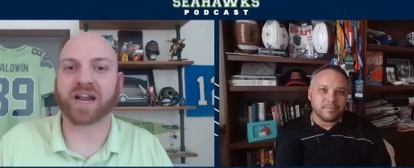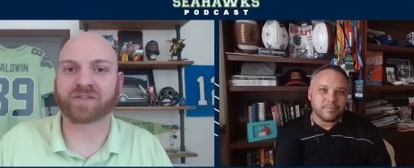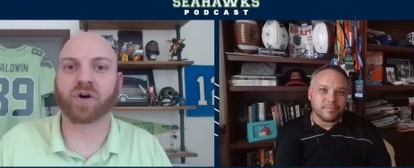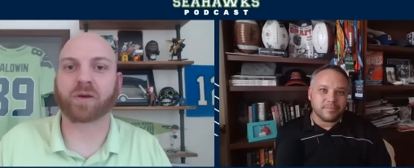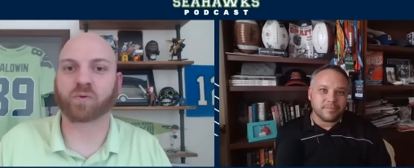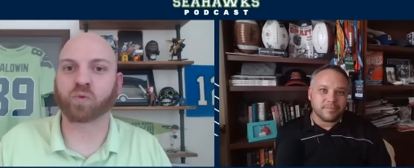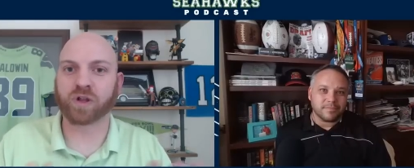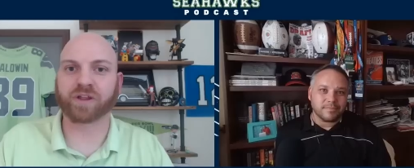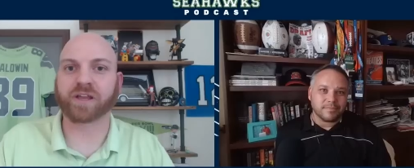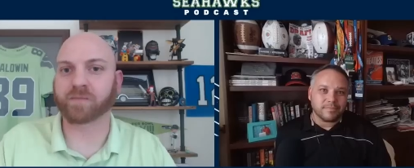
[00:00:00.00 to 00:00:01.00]
Speaker 1: that I thought
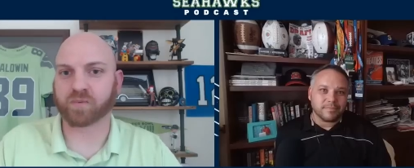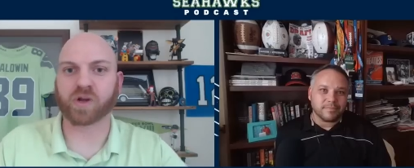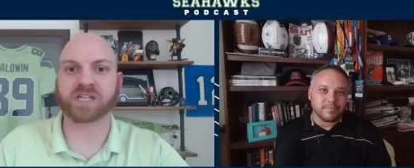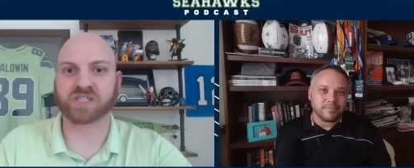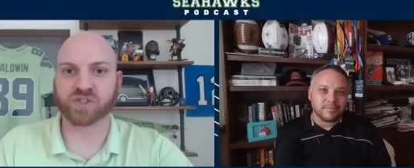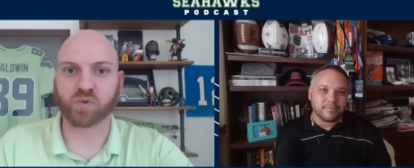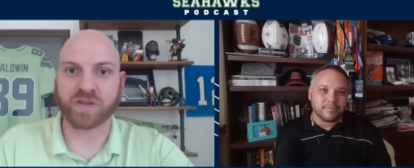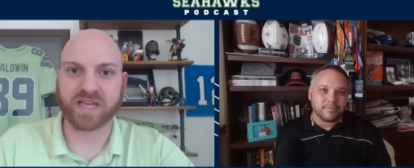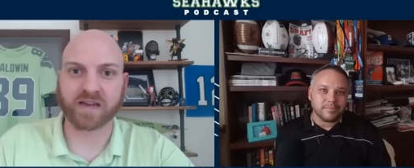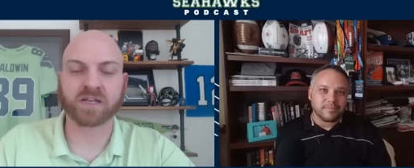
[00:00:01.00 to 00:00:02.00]
really impressed
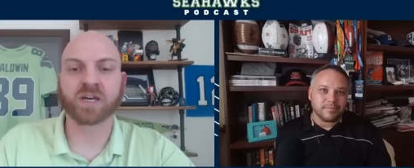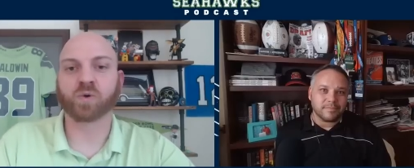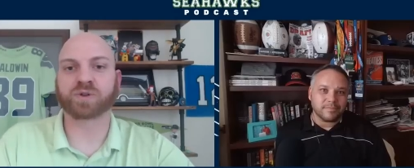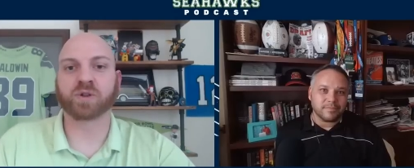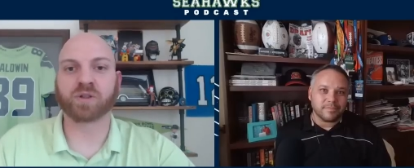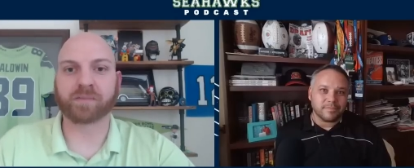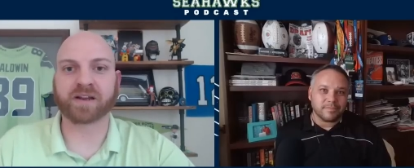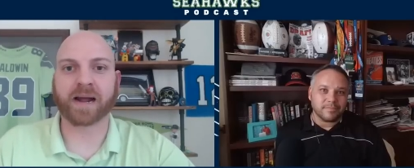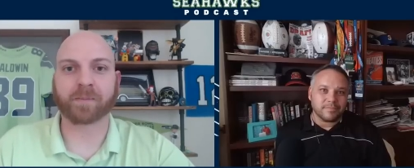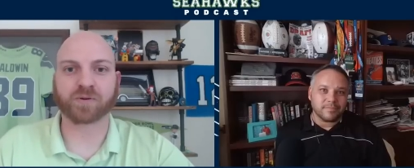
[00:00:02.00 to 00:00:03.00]
this weekend with the
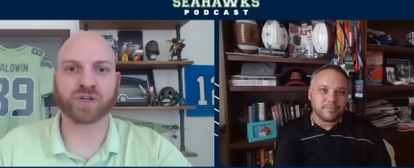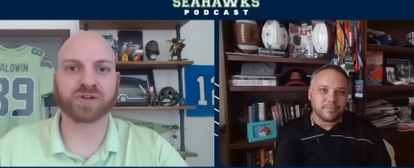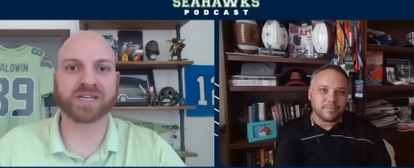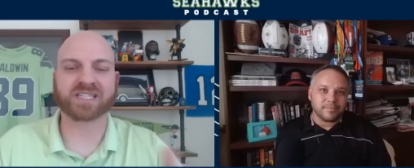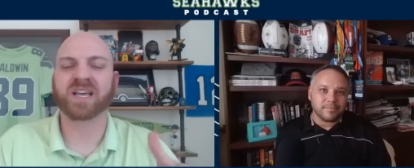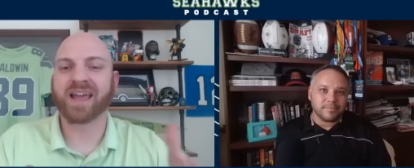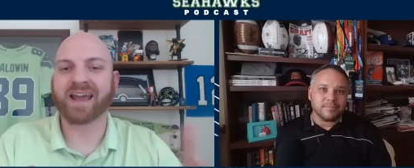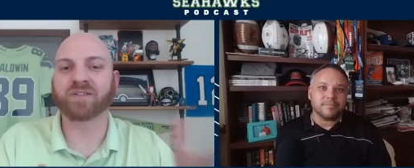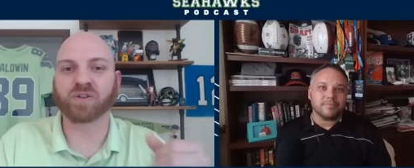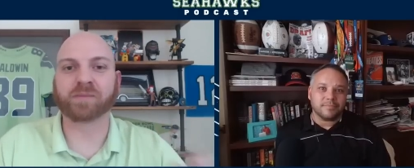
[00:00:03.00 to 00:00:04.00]
limited opportunities
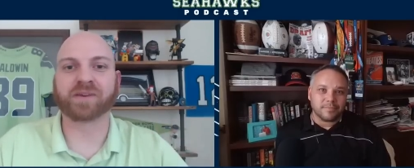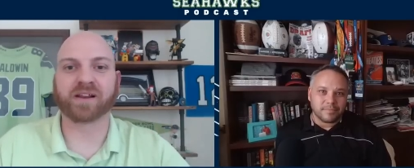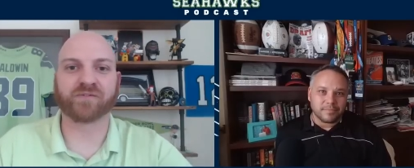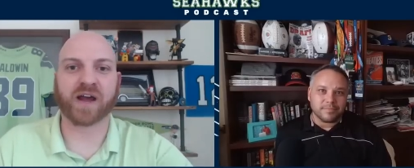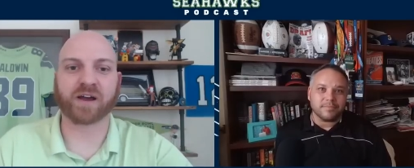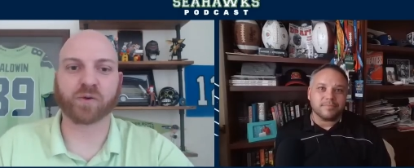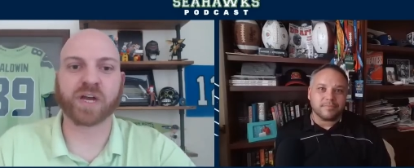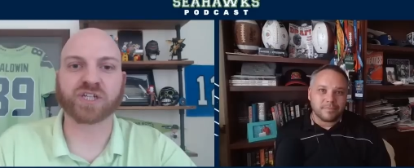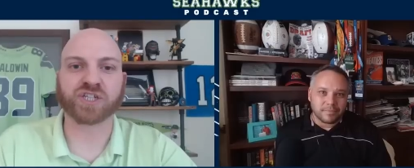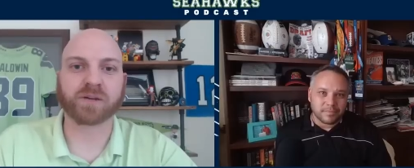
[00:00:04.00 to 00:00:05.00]
and the limited
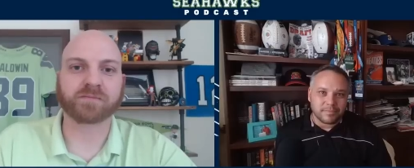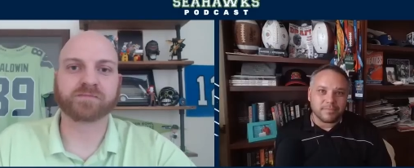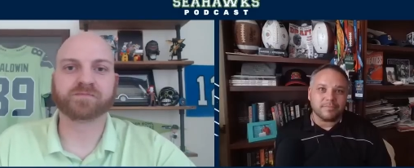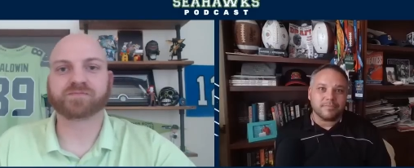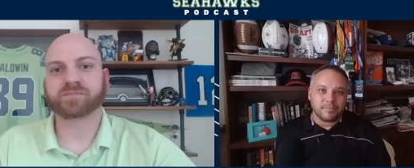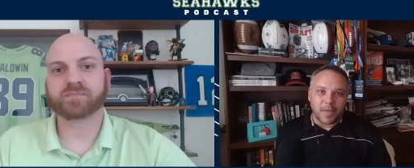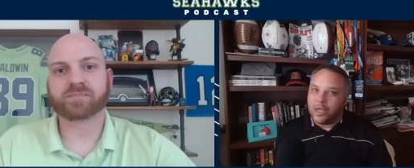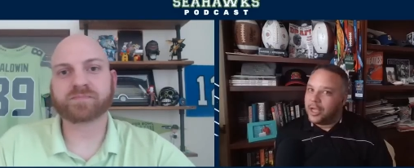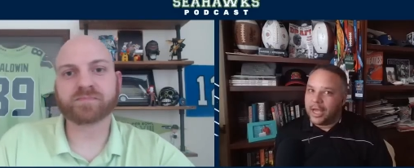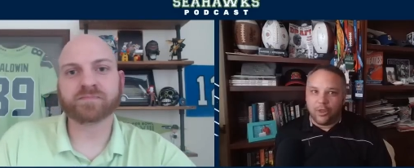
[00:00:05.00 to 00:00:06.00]
evaluation.
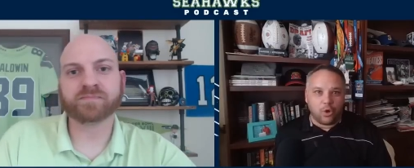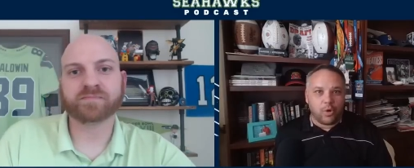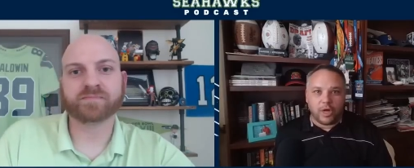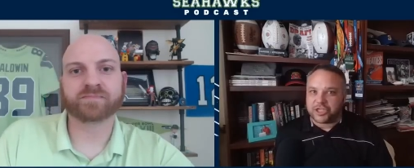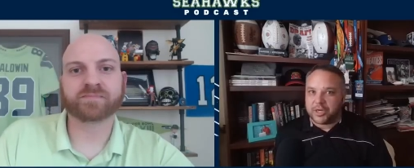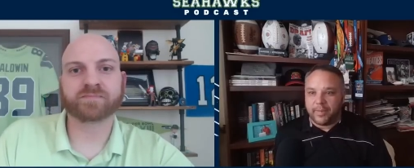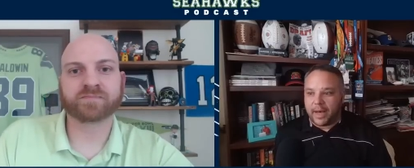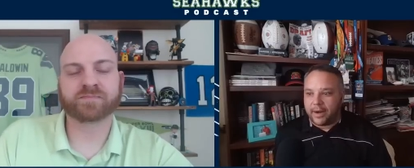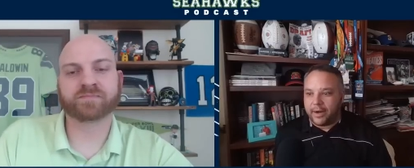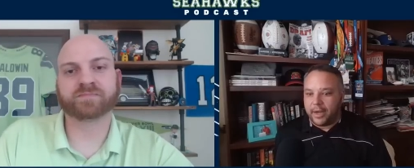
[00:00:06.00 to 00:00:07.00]
Speaker 2: Yeah, no question
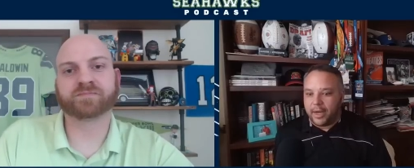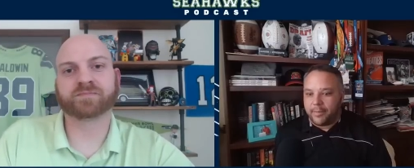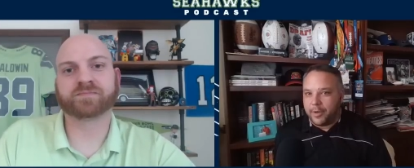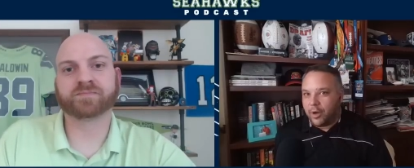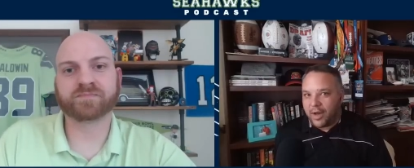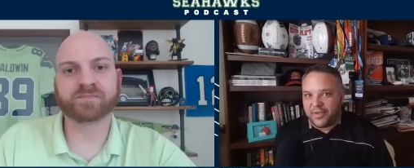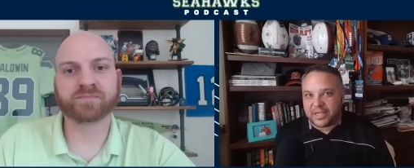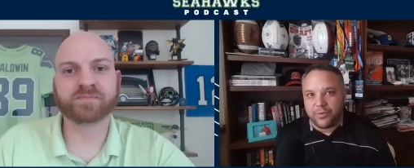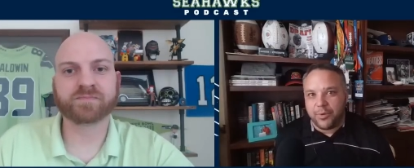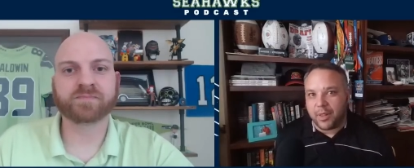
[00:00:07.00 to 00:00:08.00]
about it. Um, you know,
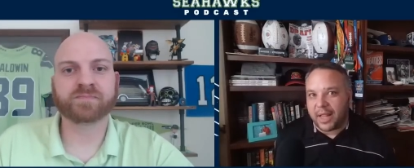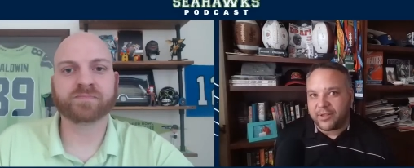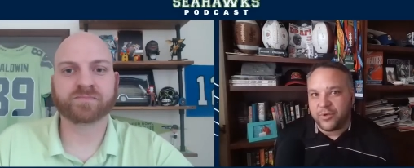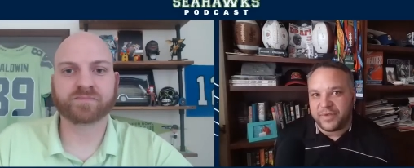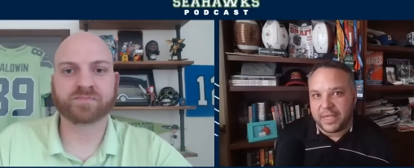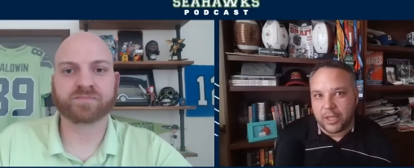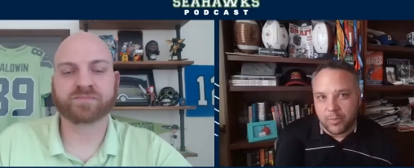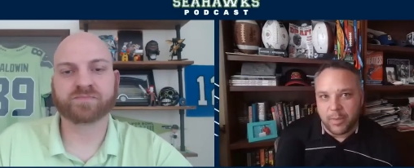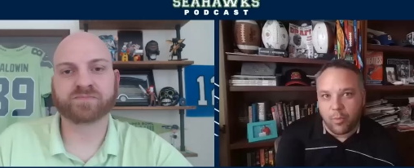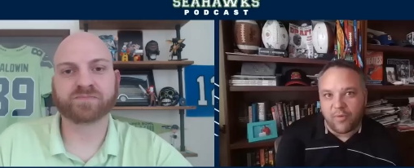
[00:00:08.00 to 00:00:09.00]
obviously, we would like to have seen a
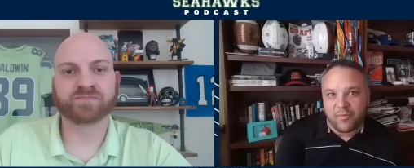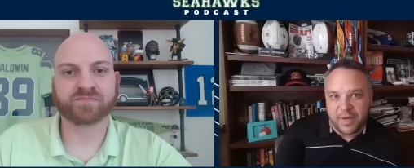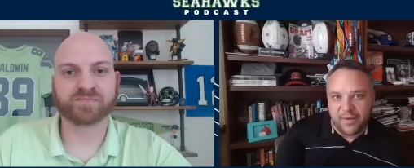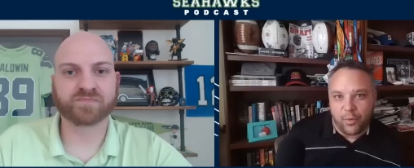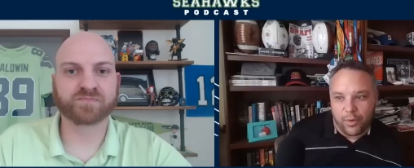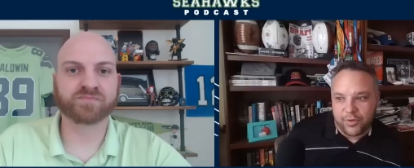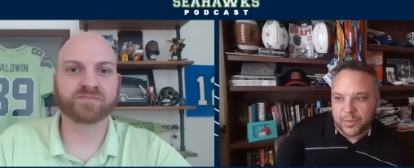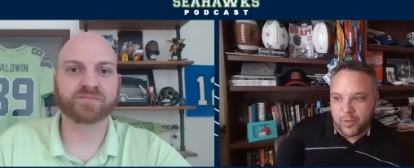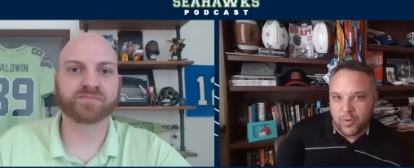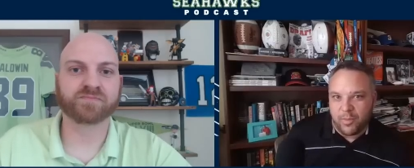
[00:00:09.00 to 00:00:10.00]
little bit more from Devon
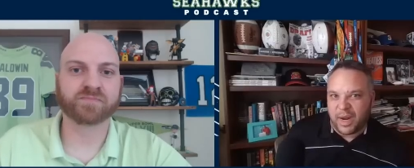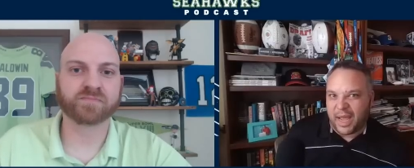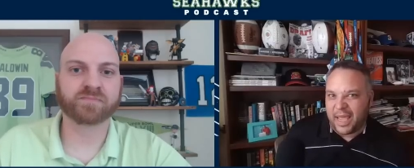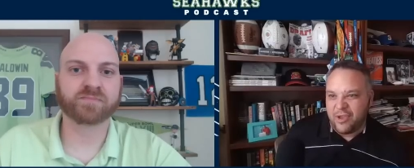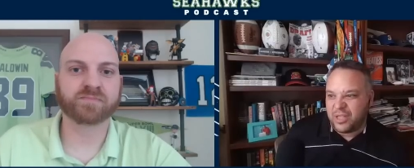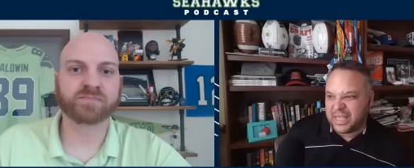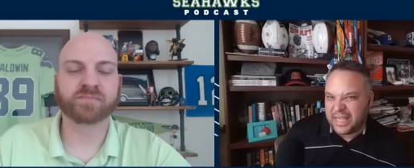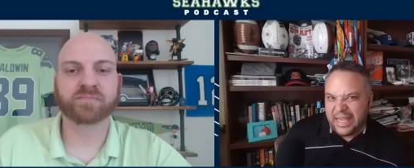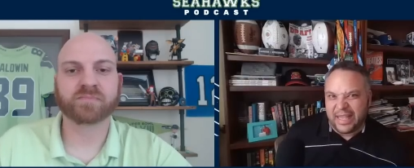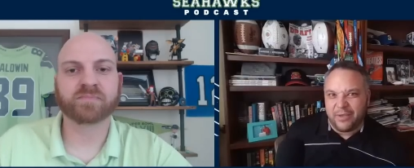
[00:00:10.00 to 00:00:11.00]
Witherspoon, but I could
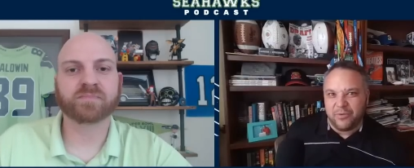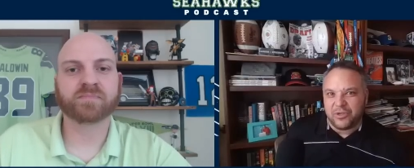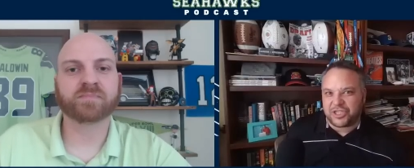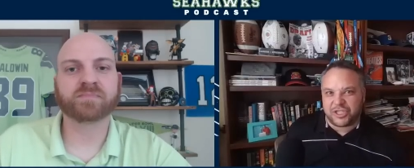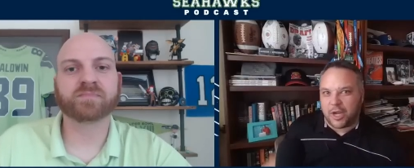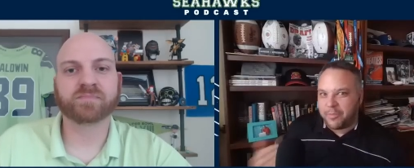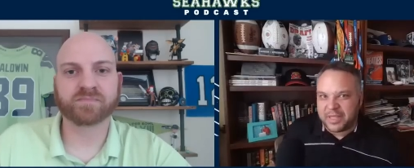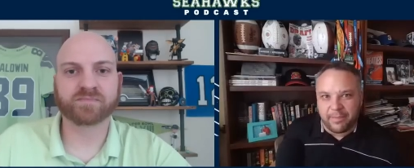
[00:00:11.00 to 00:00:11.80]
see that he was just chomping at